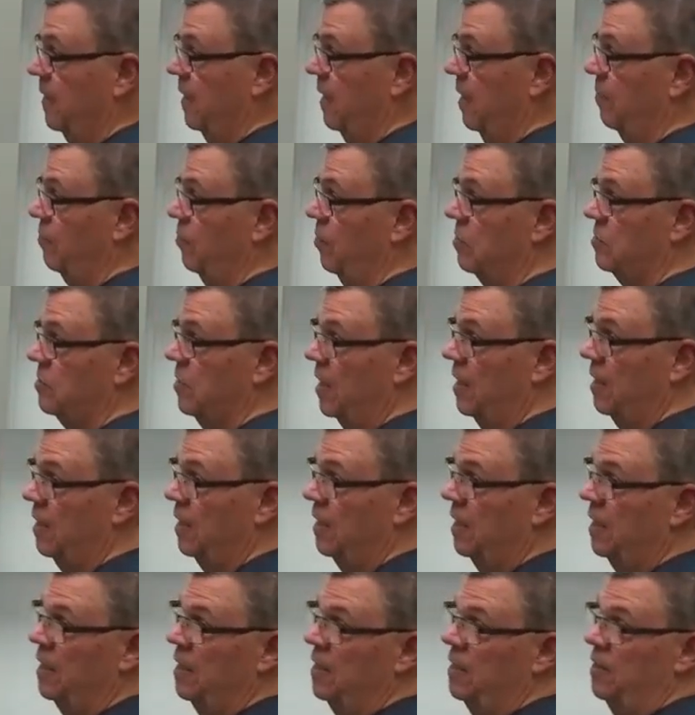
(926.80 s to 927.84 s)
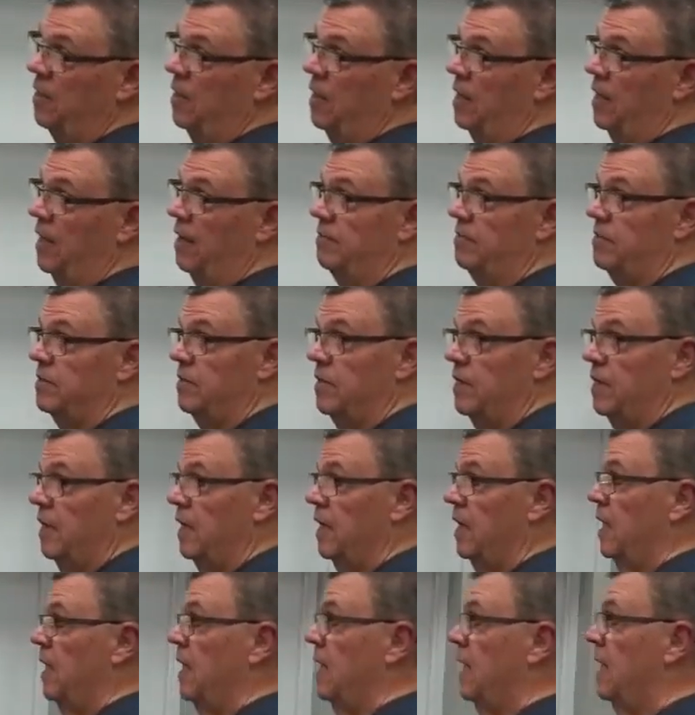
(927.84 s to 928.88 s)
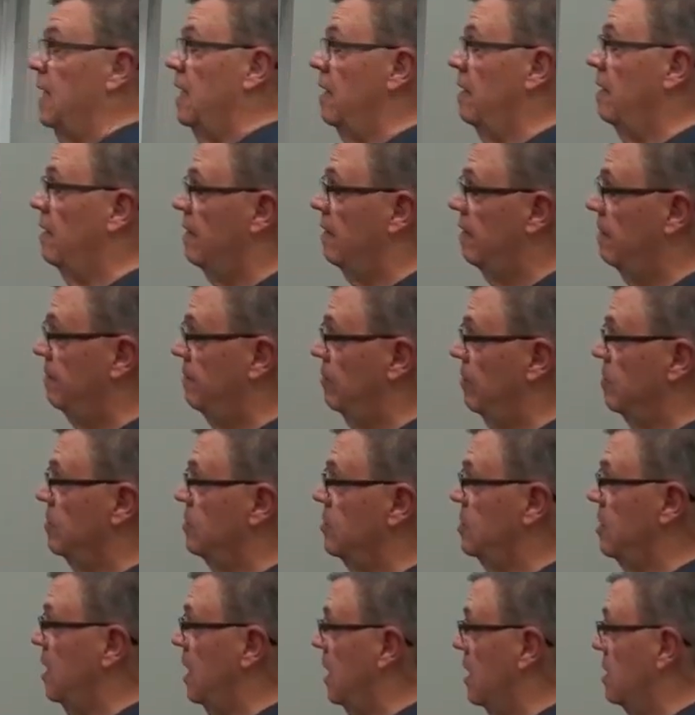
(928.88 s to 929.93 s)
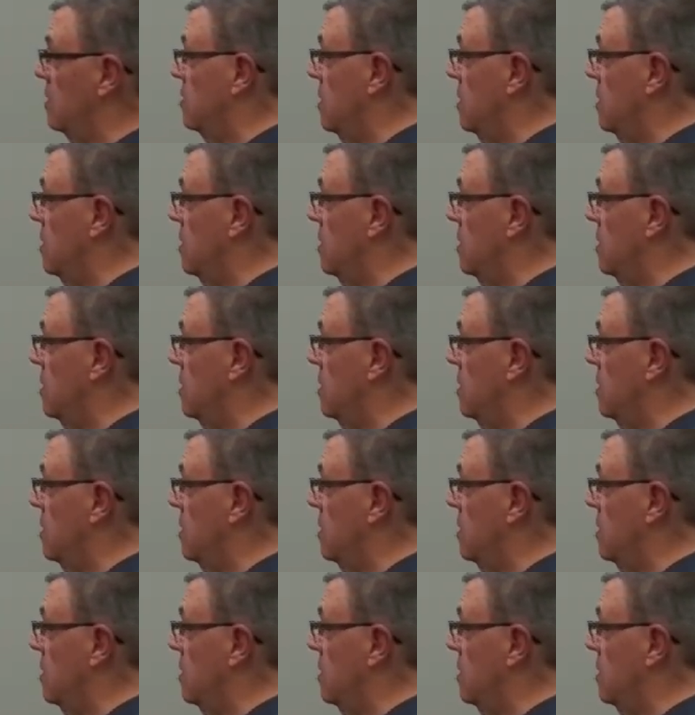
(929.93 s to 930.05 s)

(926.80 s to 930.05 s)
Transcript: Hebrews 11, uh, verse 6.